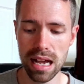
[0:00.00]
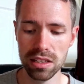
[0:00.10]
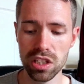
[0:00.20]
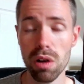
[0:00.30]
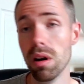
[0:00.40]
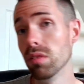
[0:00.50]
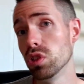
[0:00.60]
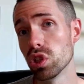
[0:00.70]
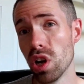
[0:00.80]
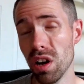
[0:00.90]
So I've
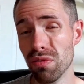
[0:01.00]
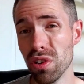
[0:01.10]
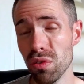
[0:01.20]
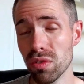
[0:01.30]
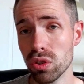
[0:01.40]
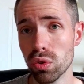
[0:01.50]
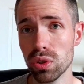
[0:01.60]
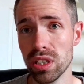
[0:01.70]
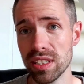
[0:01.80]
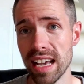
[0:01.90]
just got a few
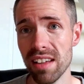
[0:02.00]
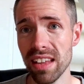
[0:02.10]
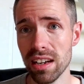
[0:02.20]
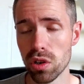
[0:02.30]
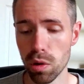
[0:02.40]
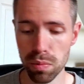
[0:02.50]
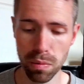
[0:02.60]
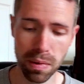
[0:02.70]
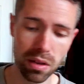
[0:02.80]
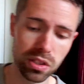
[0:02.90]
resources down there and a couple
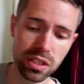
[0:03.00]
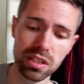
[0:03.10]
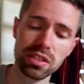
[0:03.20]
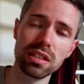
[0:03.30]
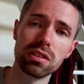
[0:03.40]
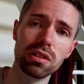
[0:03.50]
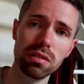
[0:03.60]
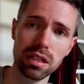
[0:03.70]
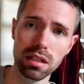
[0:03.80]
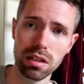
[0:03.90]
of boxes,
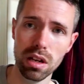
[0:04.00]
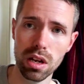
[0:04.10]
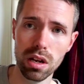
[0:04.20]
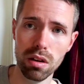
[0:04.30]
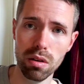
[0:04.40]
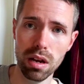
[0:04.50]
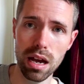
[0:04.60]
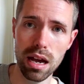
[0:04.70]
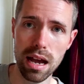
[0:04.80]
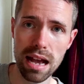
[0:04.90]
including
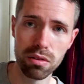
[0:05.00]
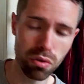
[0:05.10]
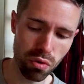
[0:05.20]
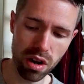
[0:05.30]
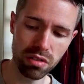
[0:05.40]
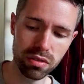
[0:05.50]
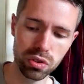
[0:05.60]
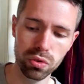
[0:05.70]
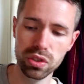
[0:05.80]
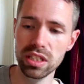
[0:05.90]
angle grinder
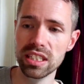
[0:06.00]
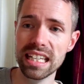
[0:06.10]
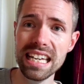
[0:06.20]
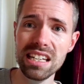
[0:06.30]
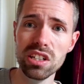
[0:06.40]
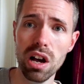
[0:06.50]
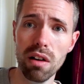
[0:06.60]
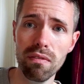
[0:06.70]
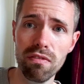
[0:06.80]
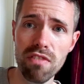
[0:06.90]
resources. These
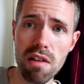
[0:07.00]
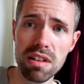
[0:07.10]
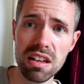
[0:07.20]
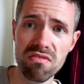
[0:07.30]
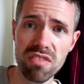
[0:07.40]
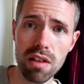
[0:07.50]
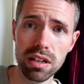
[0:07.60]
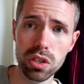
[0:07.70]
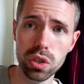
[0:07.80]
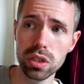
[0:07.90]
are very, very
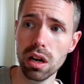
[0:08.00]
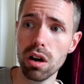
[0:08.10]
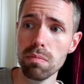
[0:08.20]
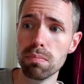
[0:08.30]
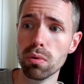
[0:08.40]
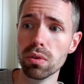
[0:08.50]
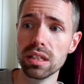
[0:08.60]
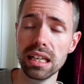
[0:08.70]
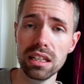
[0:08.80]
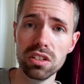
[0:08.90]
good. I bought
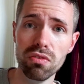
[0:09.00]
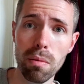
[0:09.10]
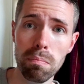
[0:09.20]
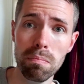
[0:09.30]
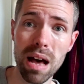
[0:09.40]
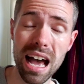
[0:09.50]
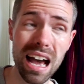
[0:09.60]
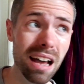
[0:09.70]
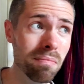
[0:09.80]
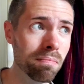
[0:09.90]
these from
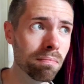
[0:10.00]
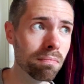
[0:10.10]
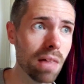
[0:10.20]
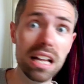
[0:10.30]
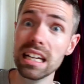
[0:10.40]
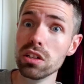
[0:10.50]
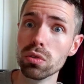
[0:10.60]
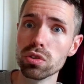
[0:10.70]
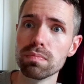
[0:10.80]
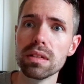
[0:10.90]

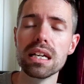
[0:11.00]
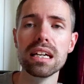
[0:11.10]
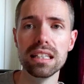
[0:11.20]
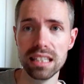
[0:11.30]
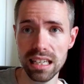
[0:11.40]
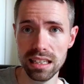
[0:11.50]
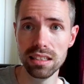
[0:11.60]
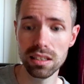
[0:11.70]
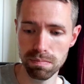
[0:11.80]
Lidl's. These,